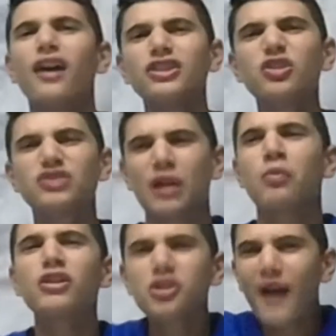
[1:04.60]
How do you use it?
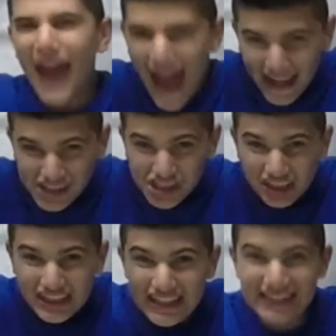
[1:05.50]
And where do you
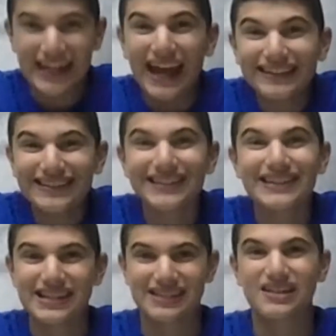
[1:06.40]
actually get
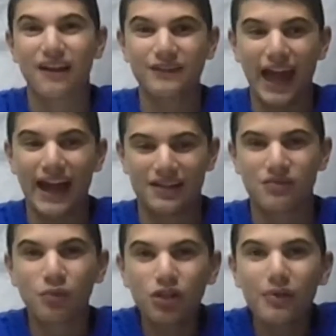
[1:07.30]
this stuff? Where
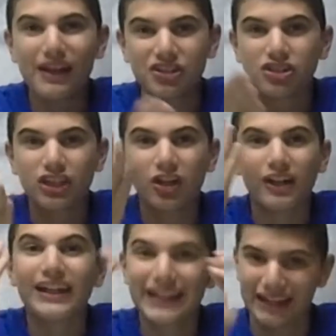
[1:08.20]
do you actually are
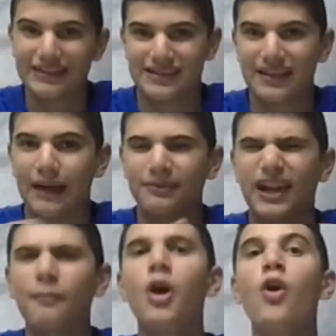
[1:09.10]
going to get this
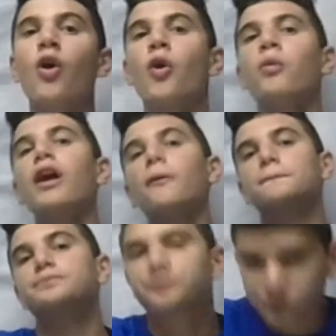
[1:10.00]
laptop? Well,
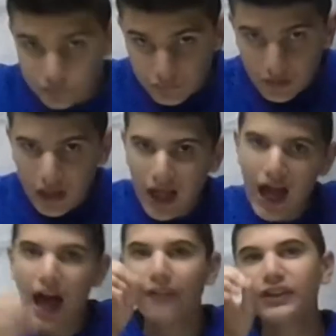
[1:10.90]

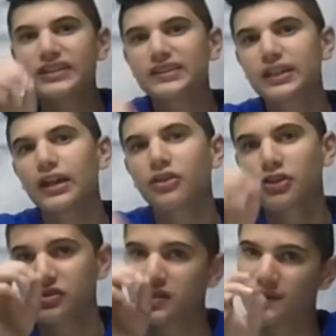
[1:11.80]
obviously,
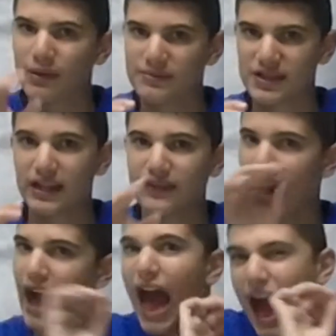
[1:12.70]
there's this website
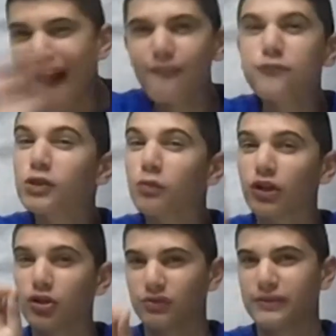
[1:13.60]
that
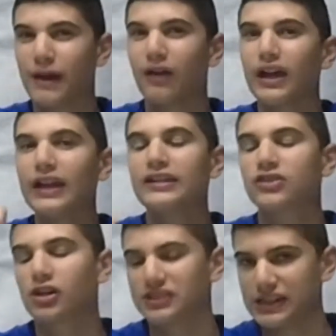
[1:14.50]
everyone knows about, and it's
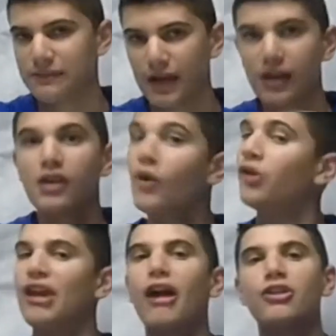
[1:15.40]
called
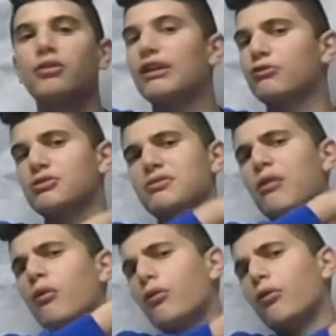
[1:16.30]
eBay. Now, I know what everyone's
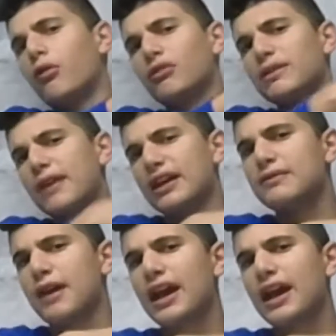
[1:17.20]
saying. Whoa, eBay.